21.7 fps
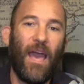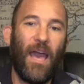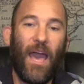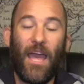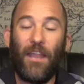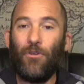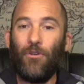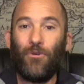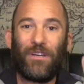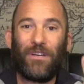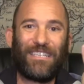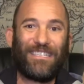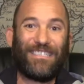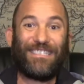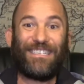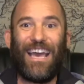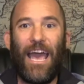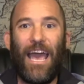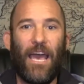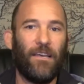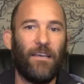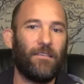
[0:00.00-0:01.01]
and you can
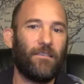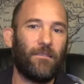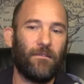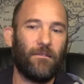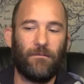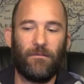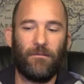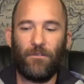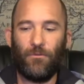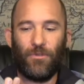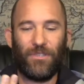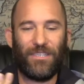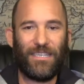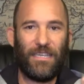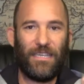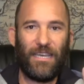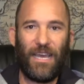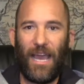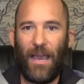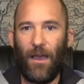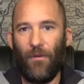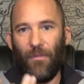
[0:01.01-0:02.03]
test to see
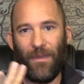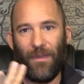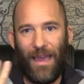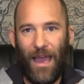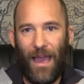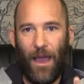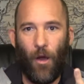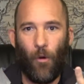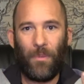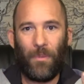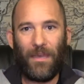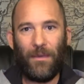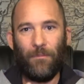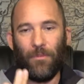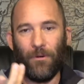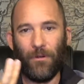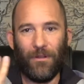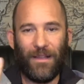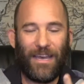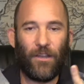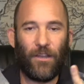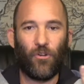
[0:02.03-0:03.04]
how
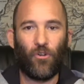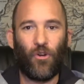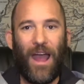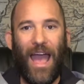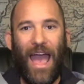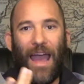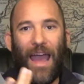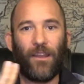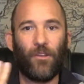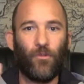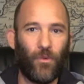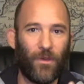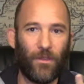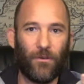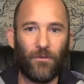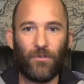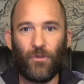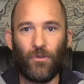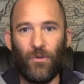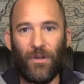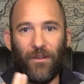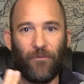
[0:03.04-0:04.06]
people interact with those
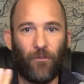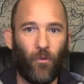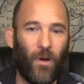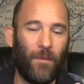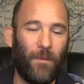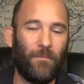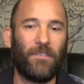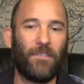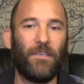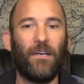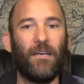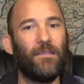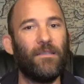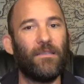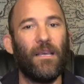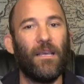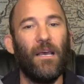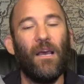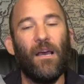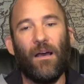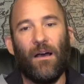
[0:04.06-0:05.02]
two different websites.